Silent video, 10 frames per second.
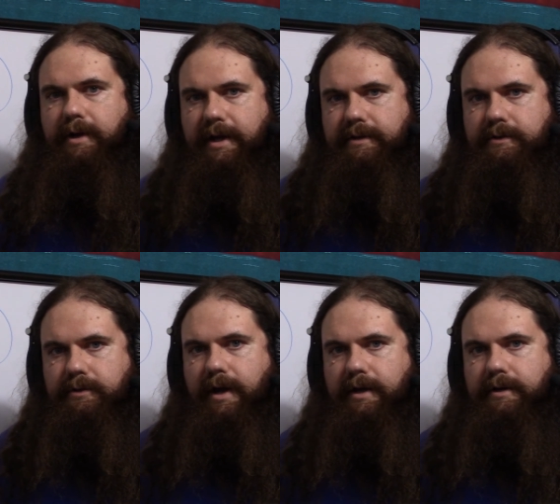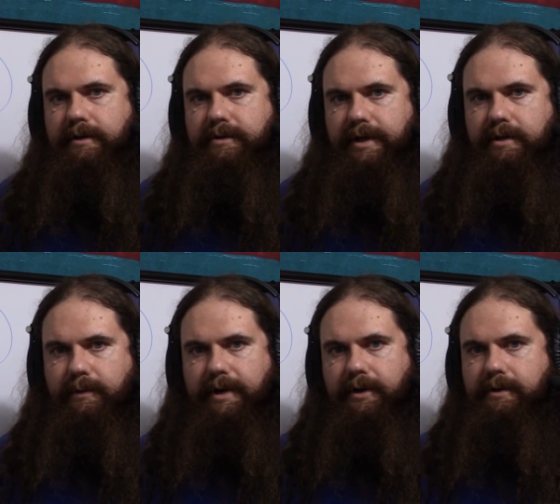ahead and crack all your
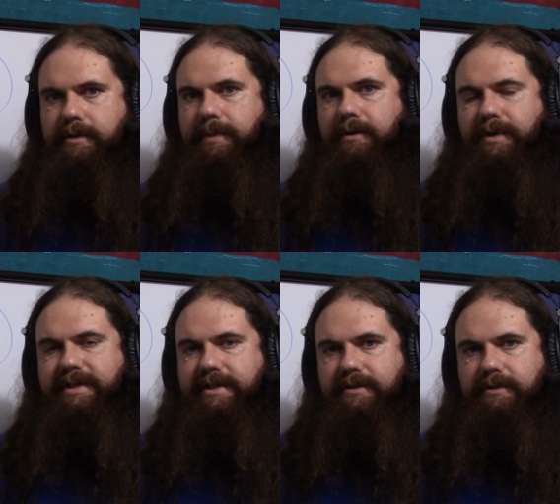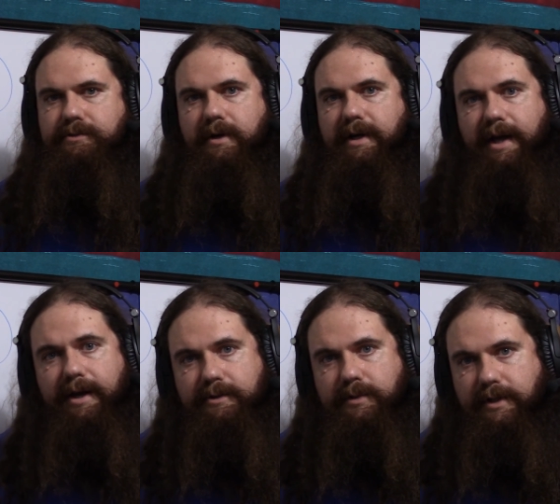innuendos about what this little drawing
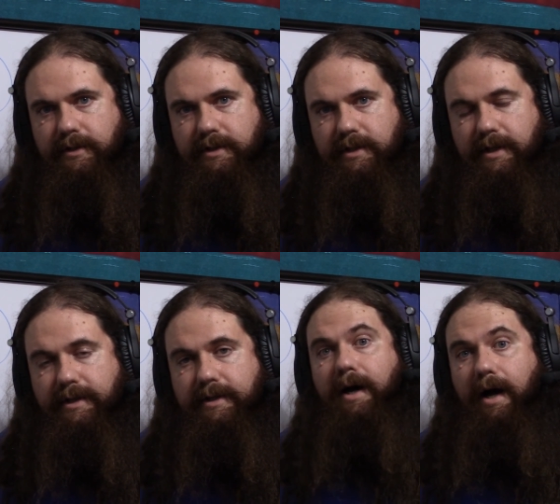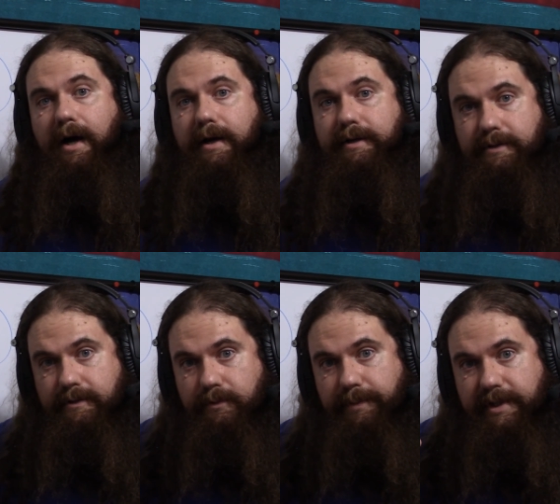actually looks like. I
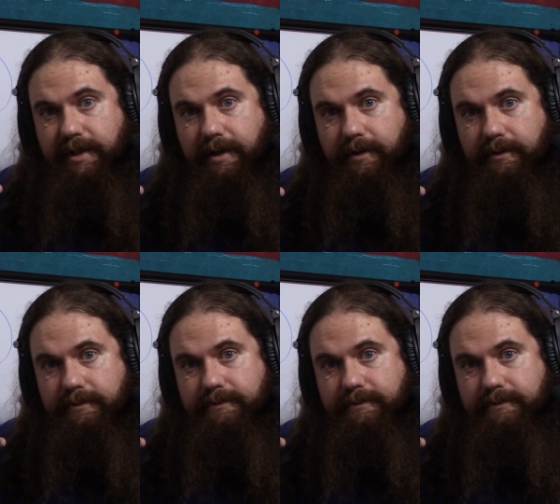will be seeing you.